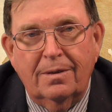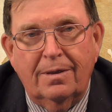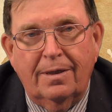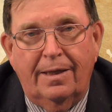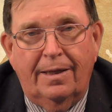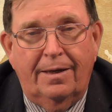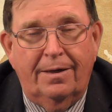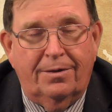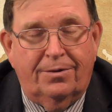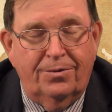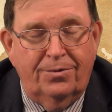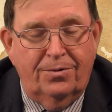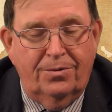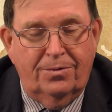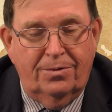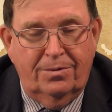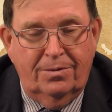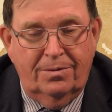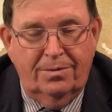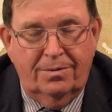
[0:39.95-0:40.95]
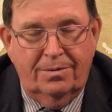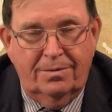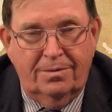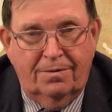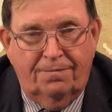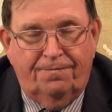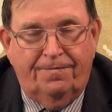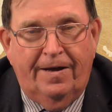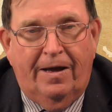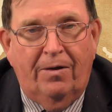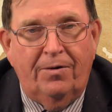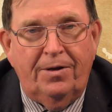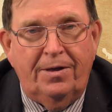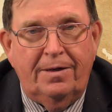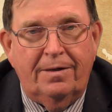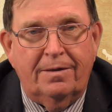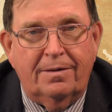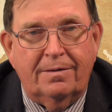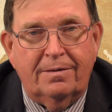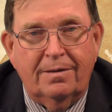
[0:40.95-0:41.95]
and into the founding
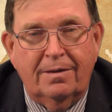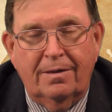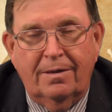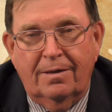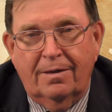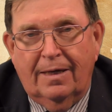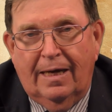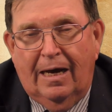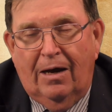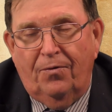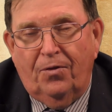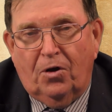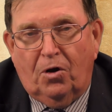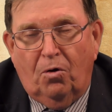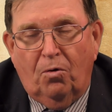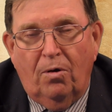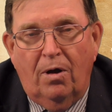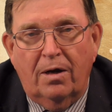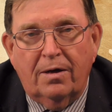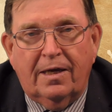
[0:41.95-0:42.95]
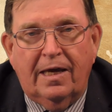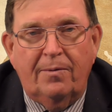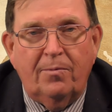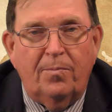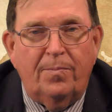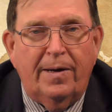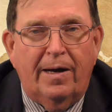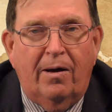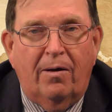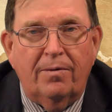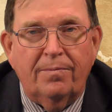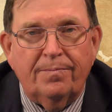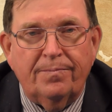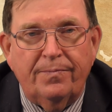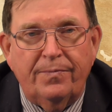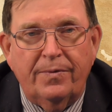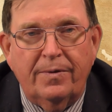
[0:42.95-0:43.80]
and how the Quran came about.